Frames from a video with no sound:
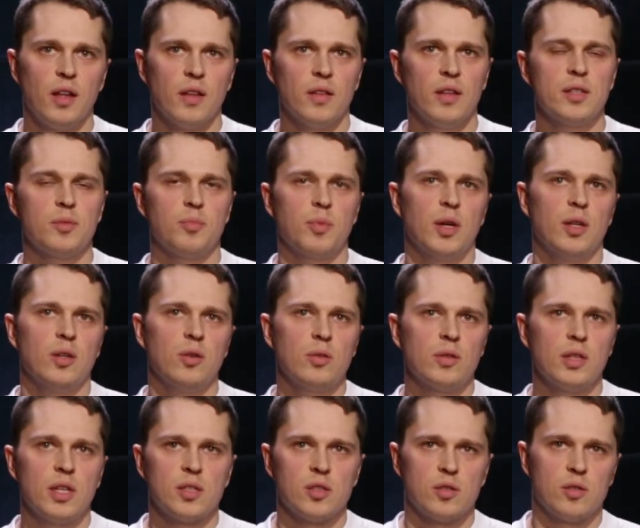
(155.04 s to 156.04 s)
This may not
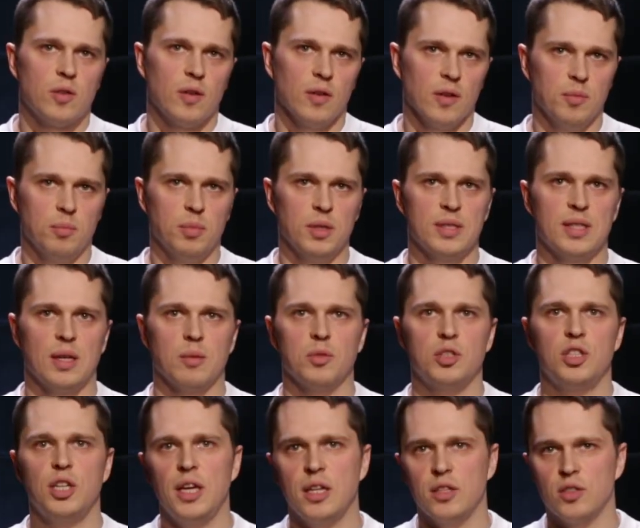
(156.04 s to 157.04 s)
necessarily be some
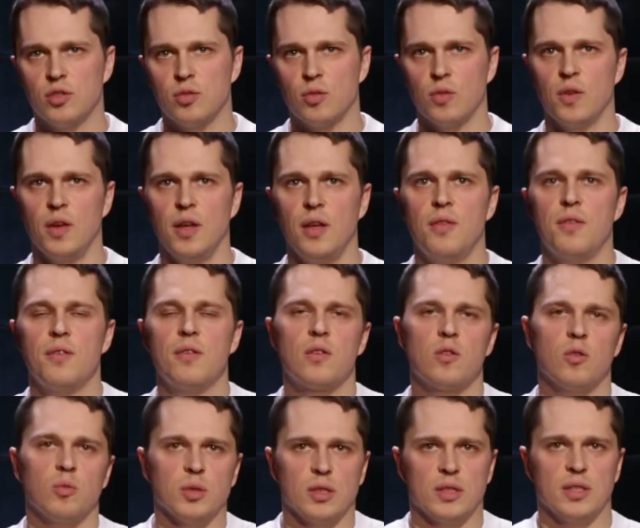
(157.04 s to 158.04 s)
change to the
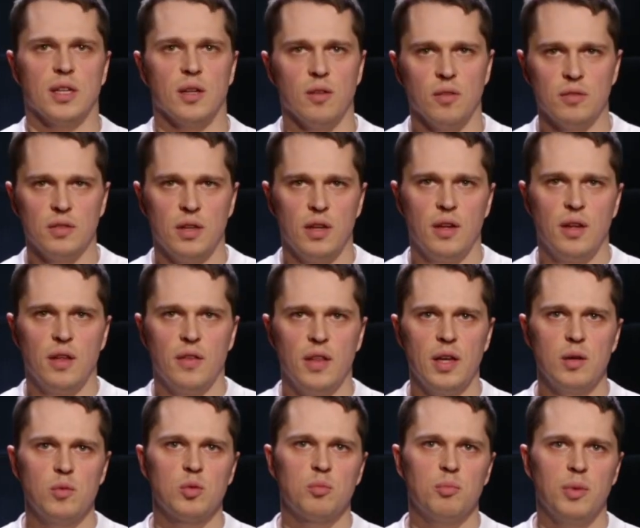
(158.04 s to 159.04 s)
Ethereum itself.
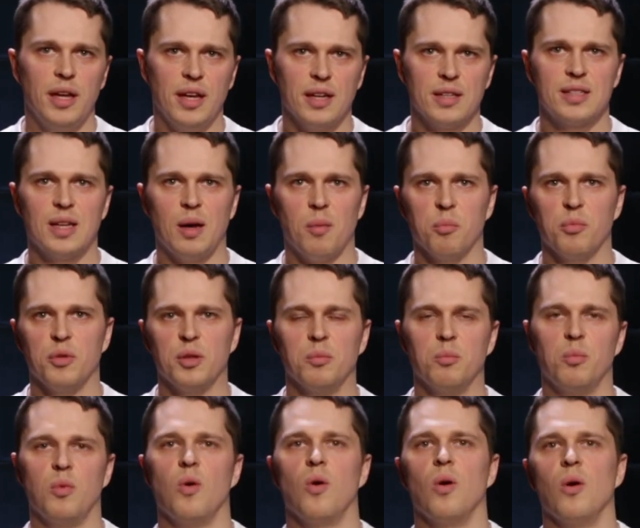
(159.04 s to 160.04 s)
They would make something
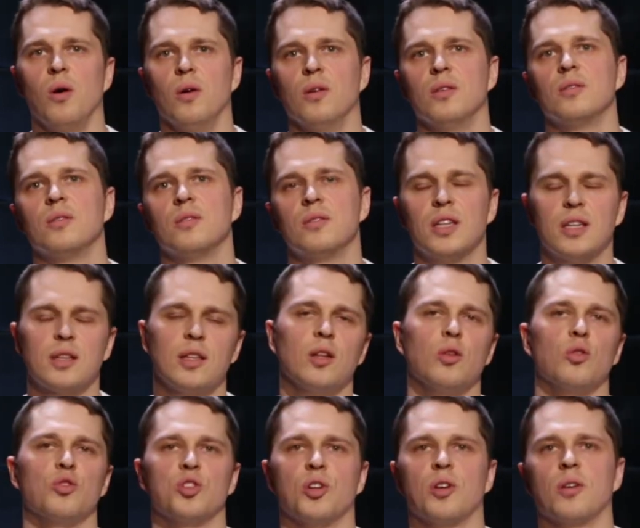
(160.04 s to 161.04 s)
more
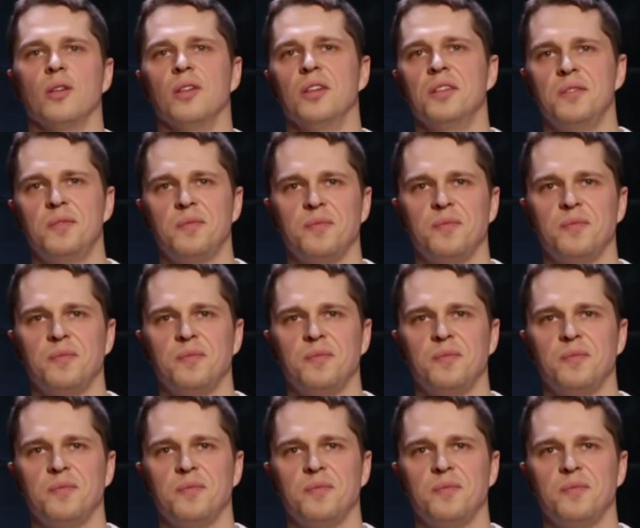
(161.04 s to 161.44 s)
technological.